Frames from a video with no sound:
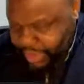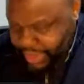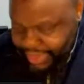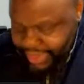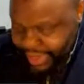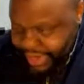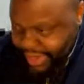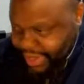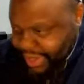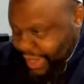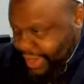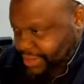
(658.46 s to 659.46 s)
And then
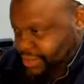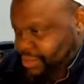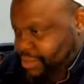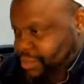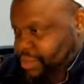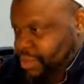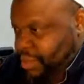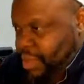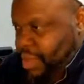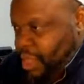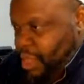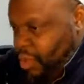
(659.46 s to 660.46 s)
after that,
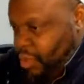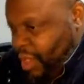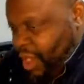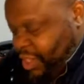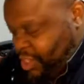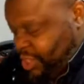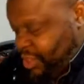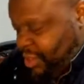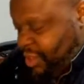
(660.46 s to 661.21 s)
you wash